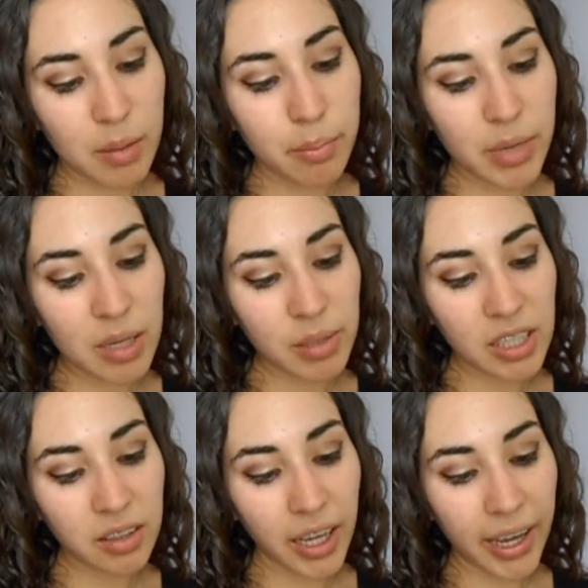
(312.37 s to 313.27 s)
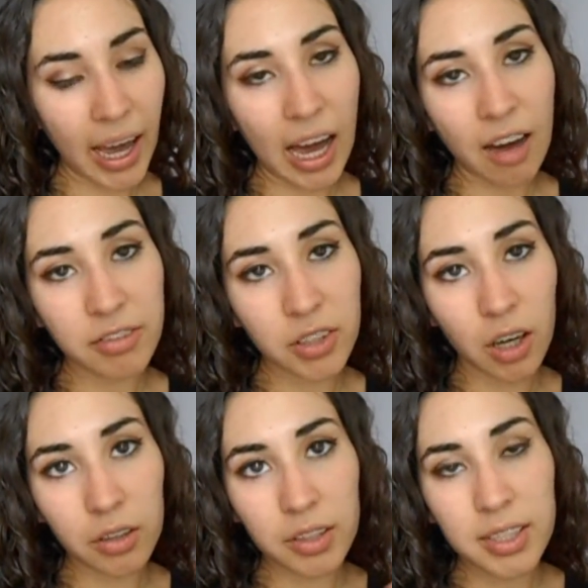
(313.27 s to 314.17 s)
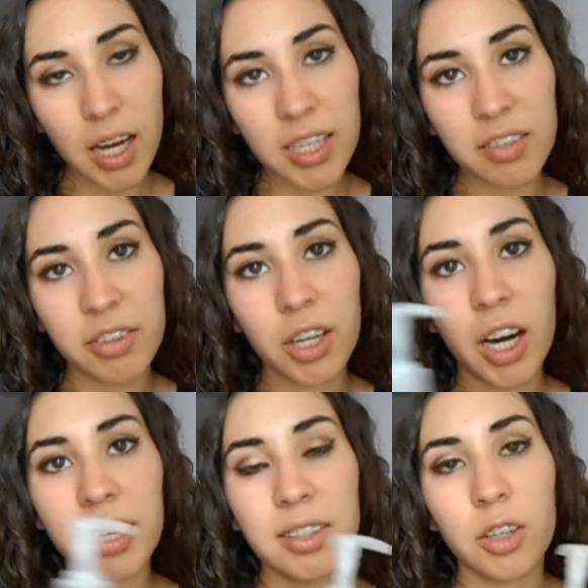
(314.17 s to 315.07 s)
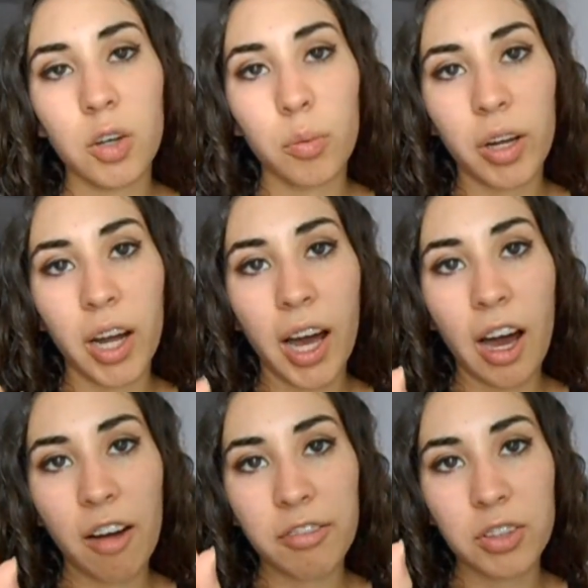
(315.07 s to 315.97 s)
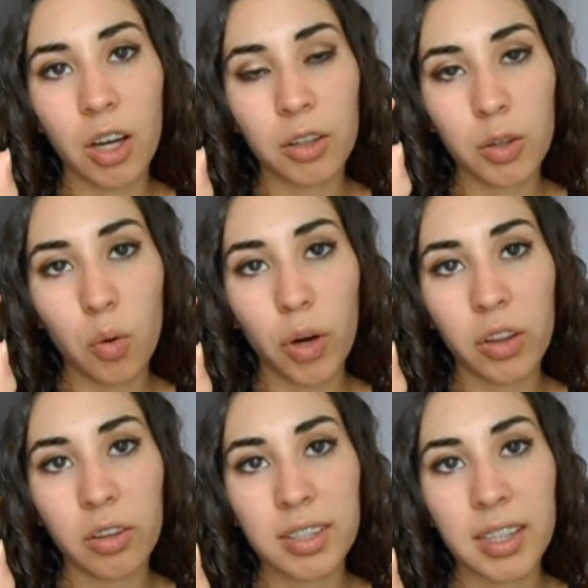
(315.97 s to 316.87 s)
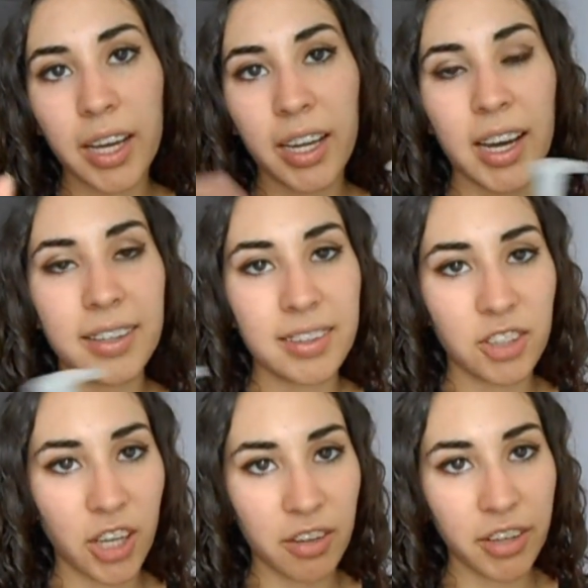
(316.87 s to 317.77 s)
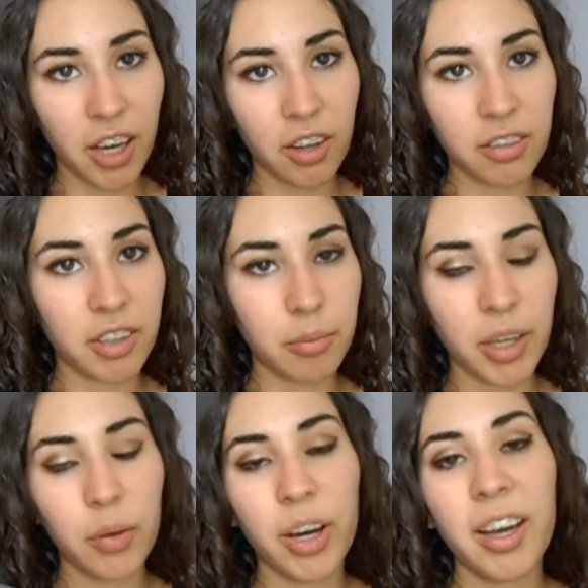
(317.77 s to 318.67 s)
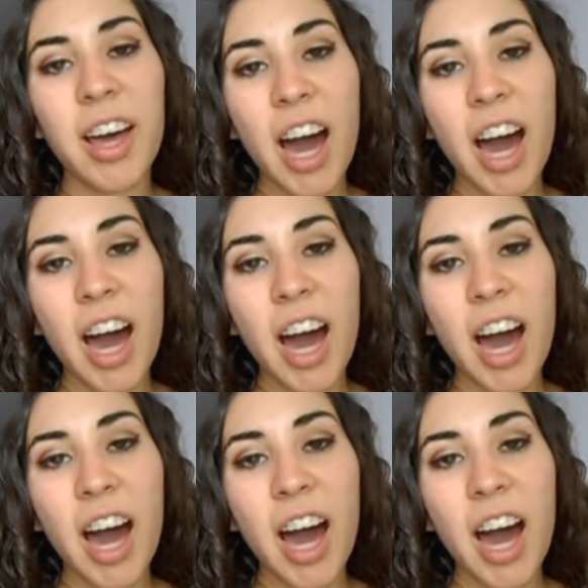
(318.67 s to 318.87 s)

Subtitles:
maybe like a $50 size. If you guys know what a $50 coin looks like, it has JFK on the front, by the way.